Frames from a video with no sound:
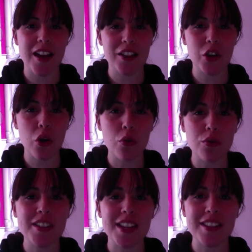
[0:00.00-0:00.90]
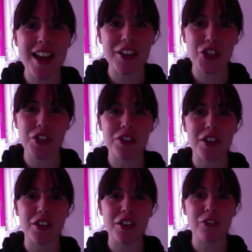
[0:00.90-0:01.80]
goals and the action
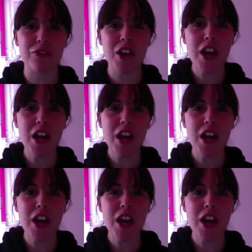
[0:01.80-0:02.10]
that you've